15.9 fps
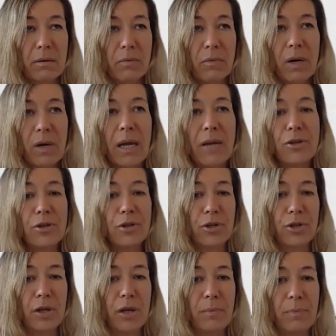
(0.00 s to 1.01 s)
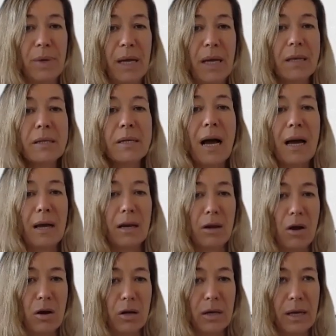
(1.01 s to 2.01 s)
relationship, in
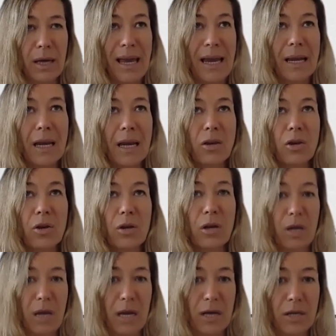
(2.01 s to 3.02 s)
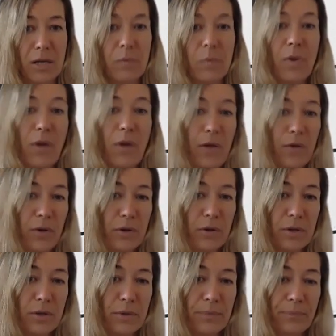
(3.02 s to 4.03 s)
dialogue, in connection with
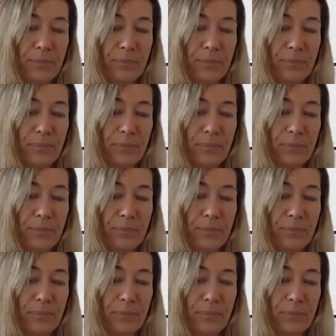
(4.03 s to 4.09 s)
others.